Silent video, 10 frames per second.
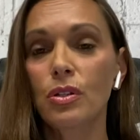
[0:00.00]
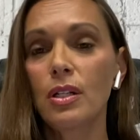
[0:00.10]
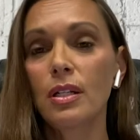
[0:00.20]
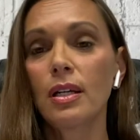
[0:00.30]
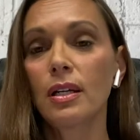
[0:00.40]
You
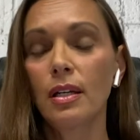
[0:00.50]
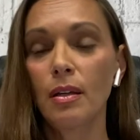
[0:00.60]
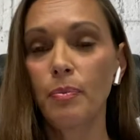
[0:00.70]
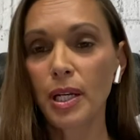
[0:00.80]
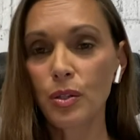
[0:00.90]
need to
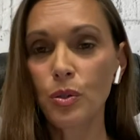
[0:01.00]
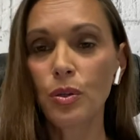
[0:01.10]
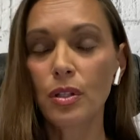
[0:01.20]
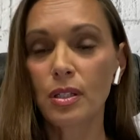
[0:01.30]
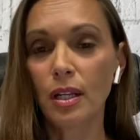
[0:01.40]
pick a
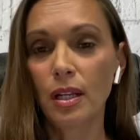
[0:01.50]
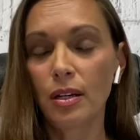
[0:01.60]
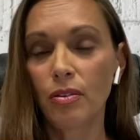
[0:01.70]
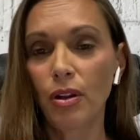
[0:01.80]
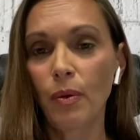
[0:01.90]
tool that's going to
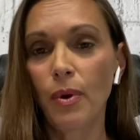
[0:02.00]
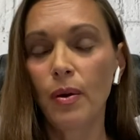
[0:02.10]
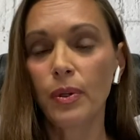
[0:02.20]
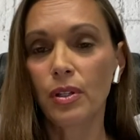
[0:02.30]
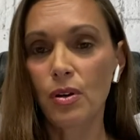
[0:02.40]
integrate
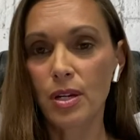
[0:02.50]
well with your